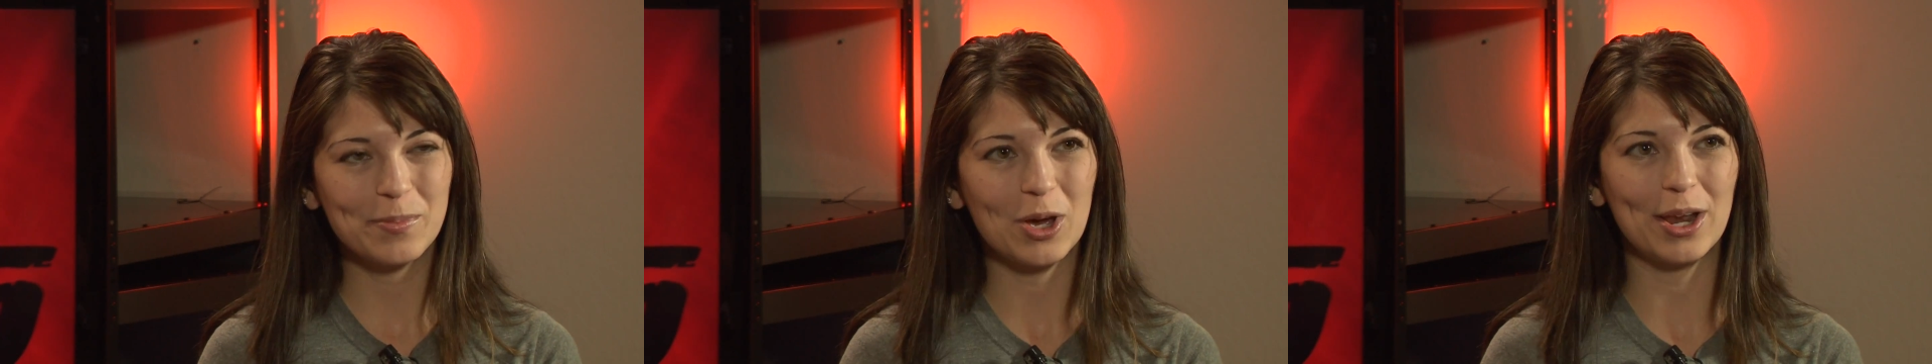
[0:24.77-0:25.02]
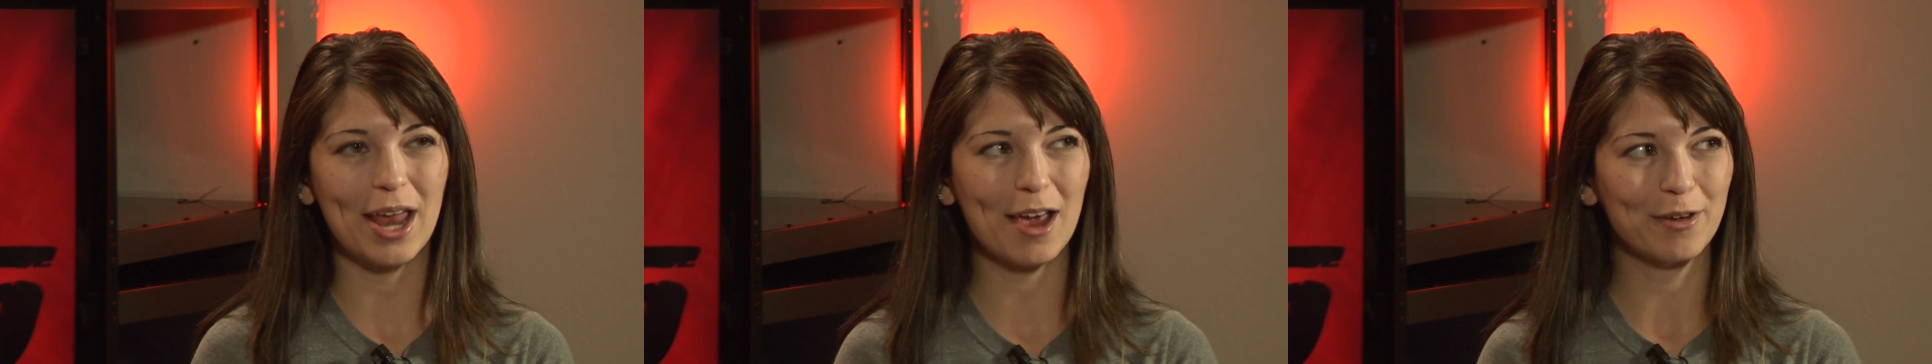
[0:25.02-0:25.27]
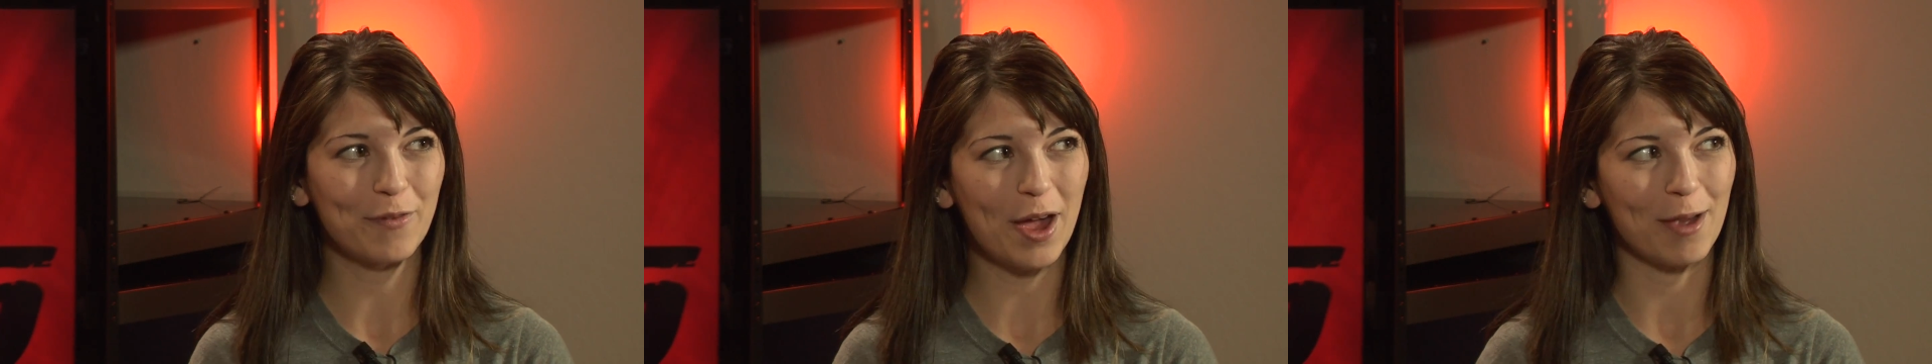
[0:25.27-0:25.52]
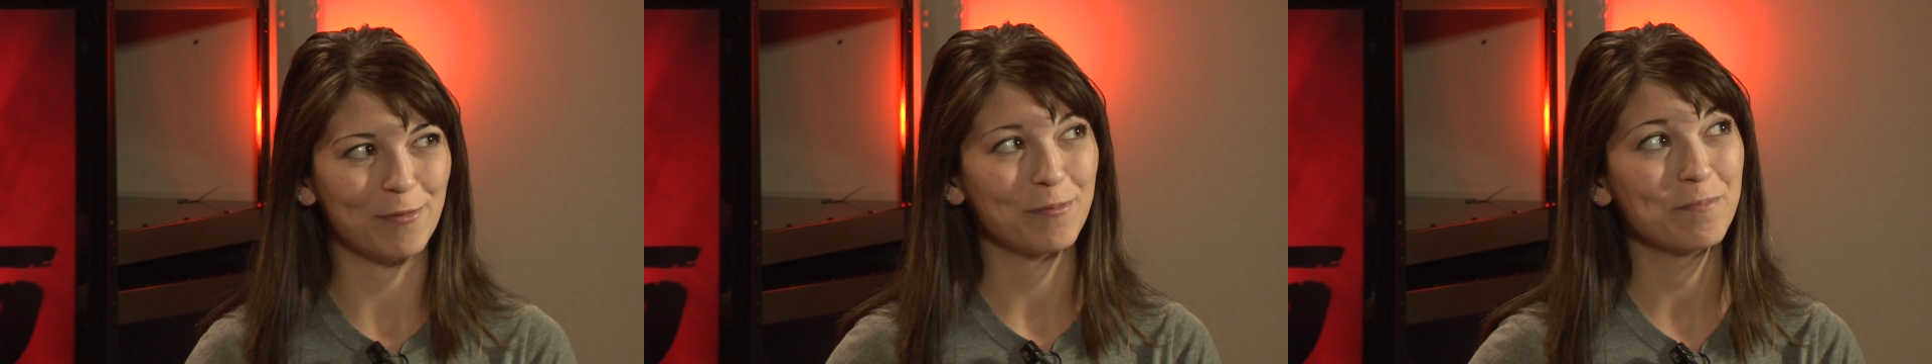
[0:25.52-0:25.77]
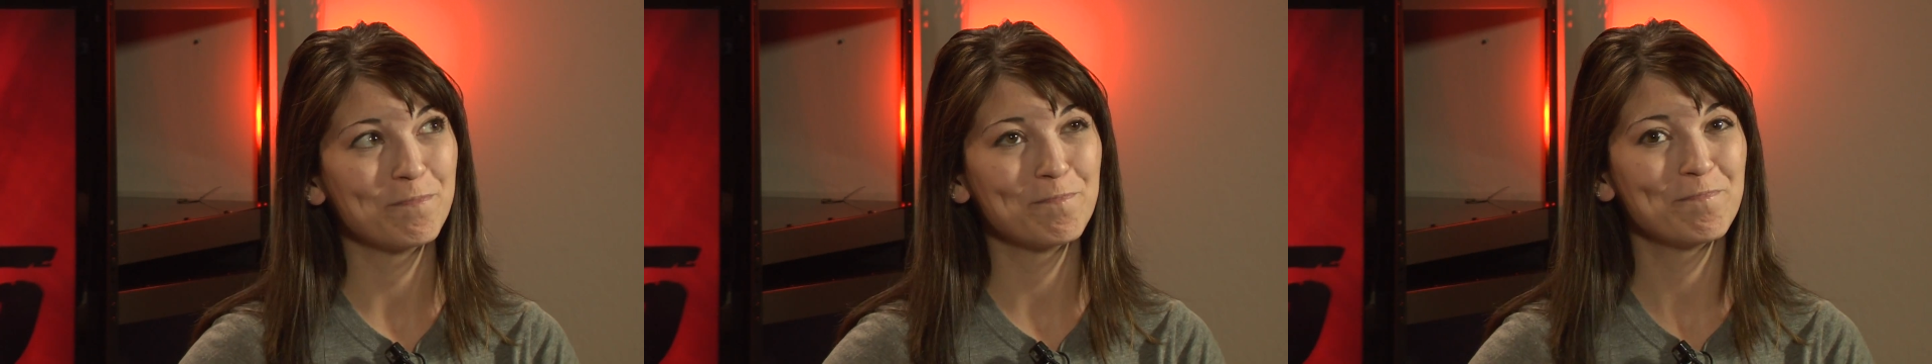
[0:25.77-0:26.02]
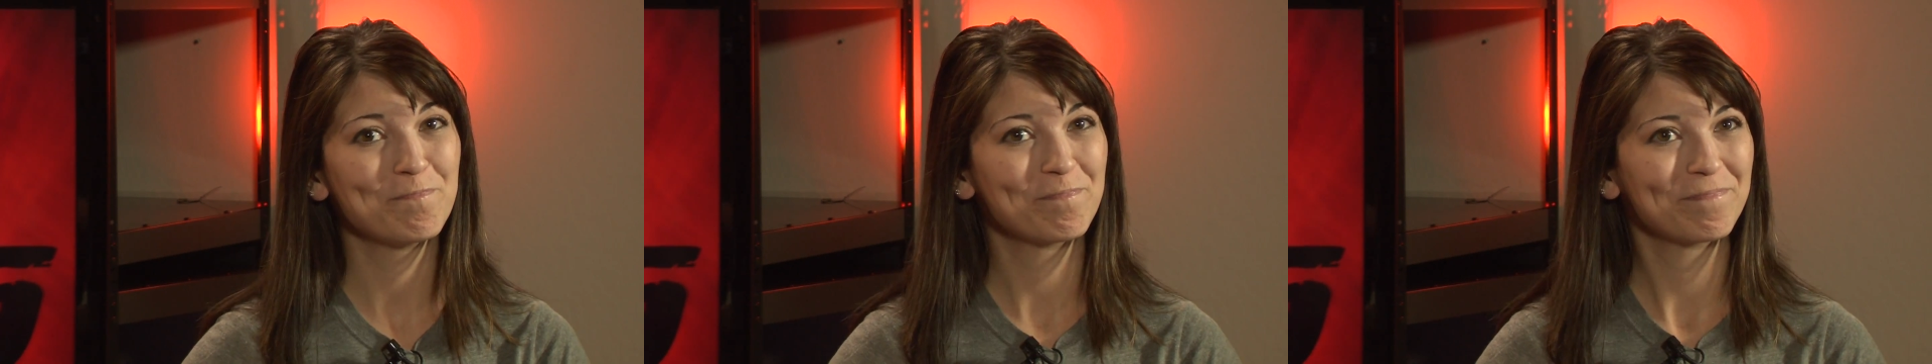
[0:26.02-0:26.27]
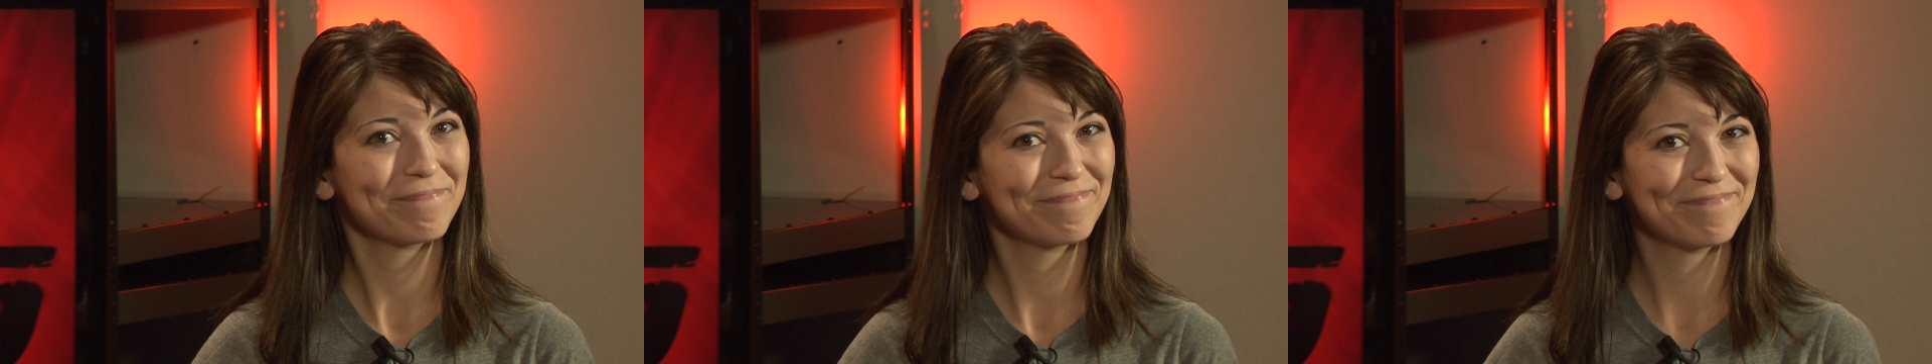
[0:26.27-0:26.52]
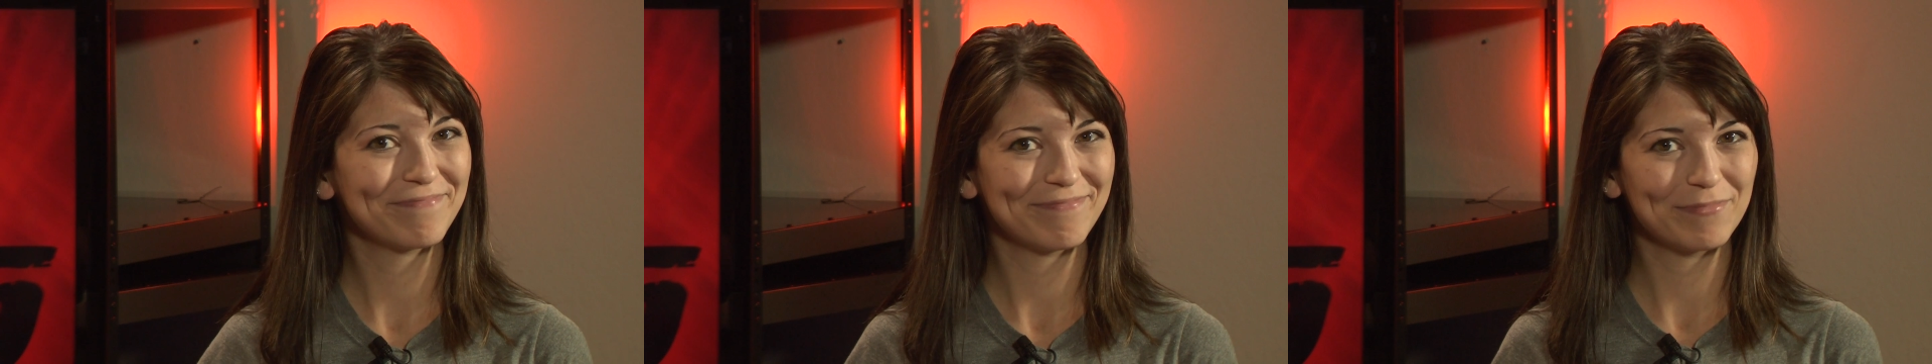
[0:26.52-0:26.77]
on Hack five.
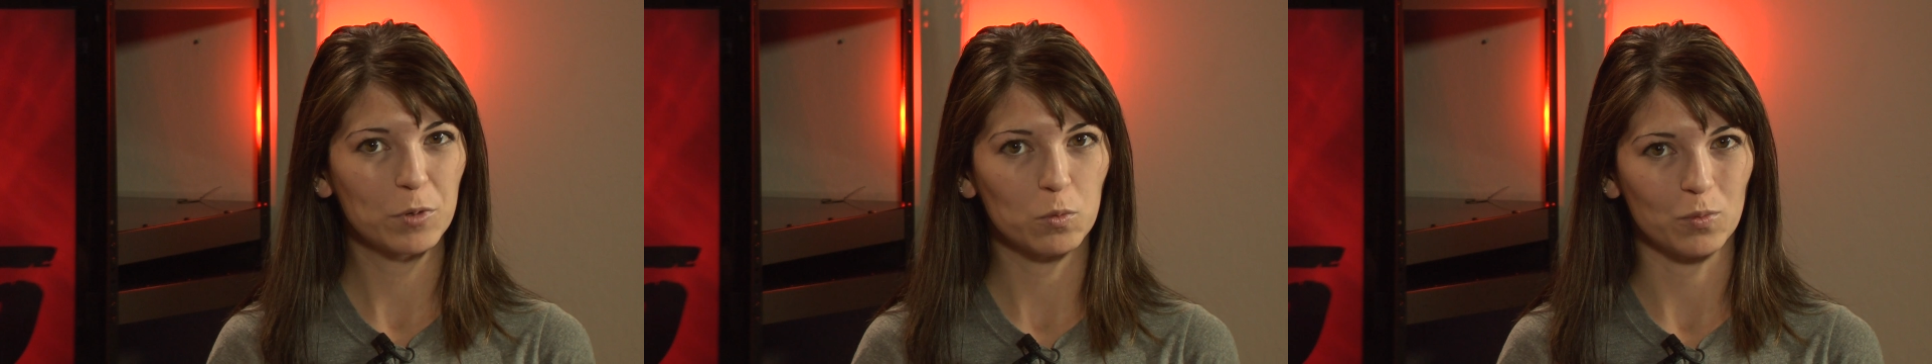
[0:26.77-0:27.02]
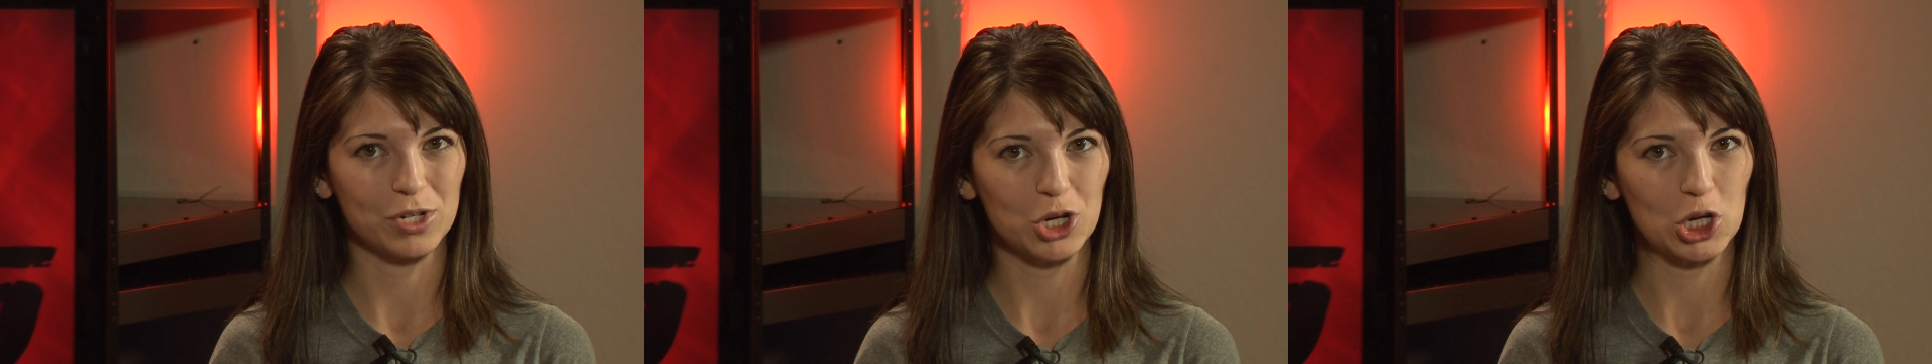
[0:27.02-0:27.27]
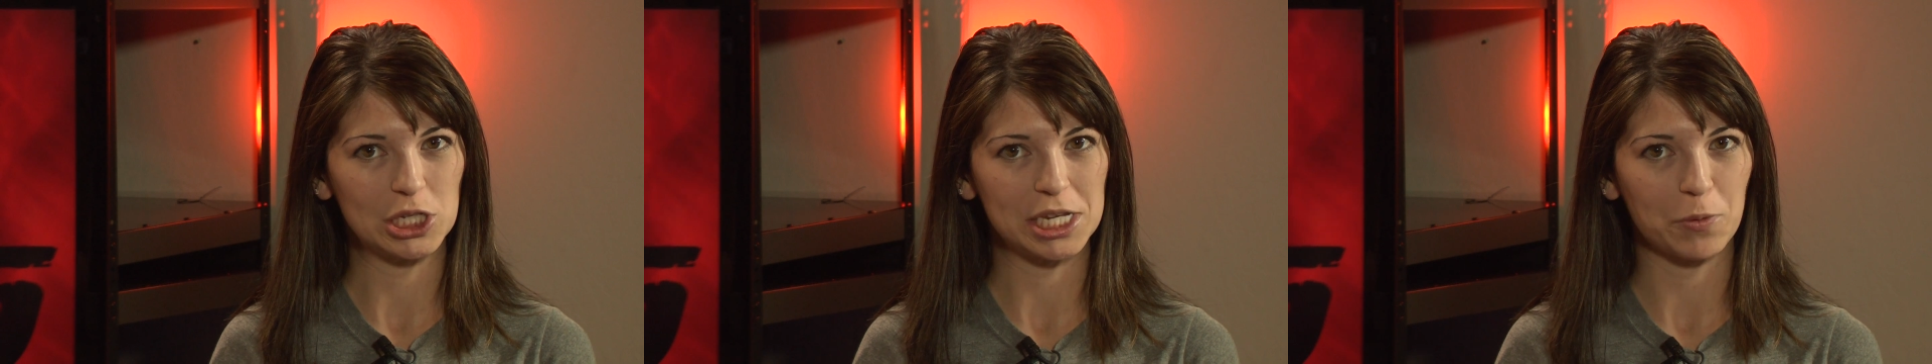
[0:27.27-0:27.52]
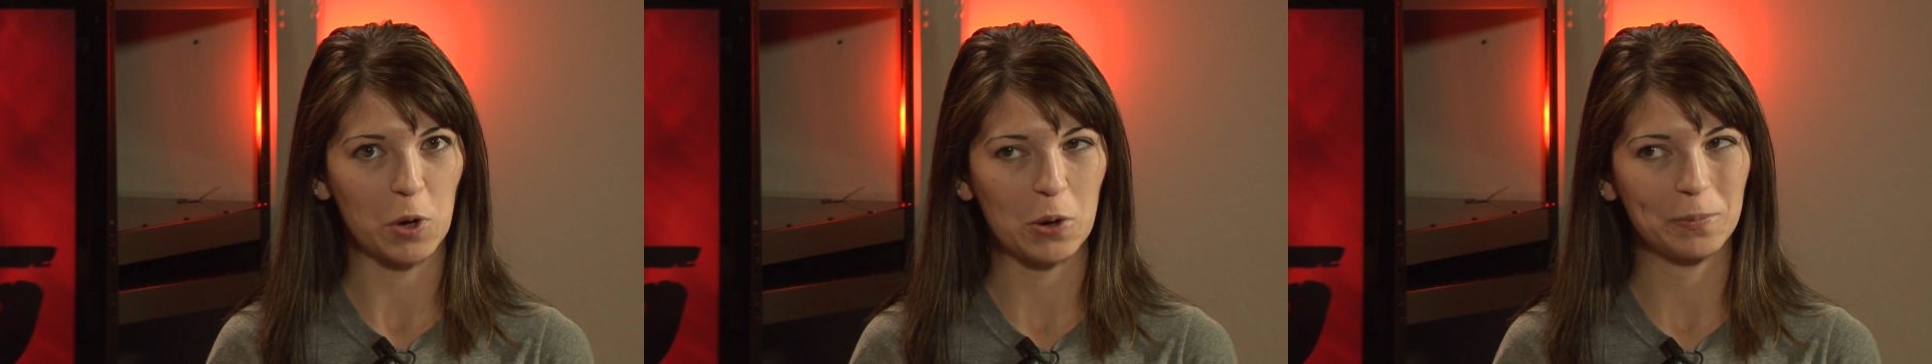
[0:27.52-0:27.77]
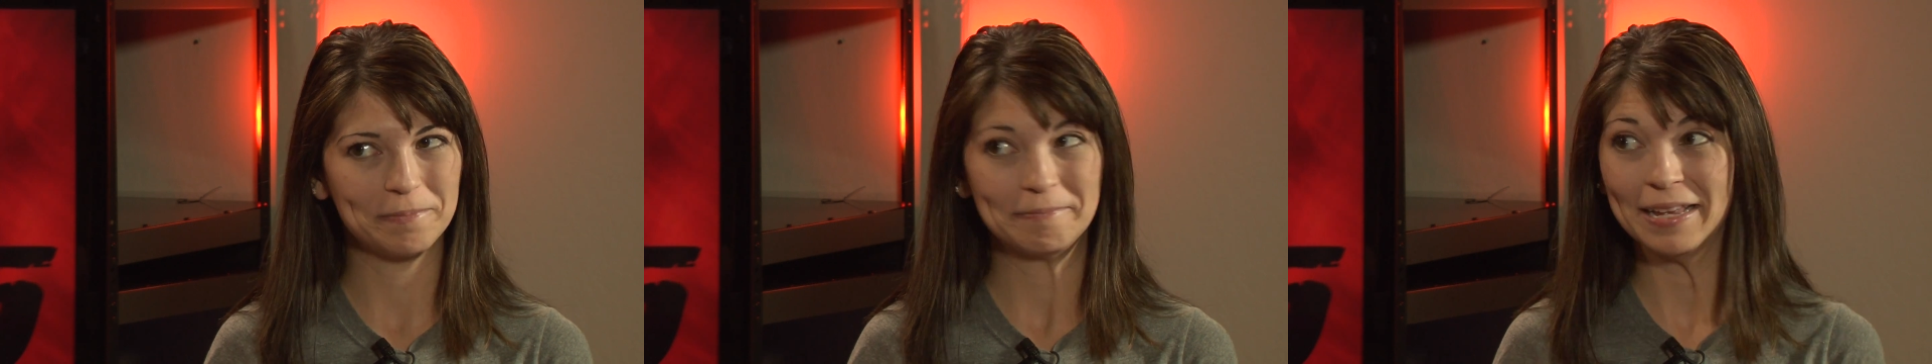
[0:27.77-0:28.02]
Return zero.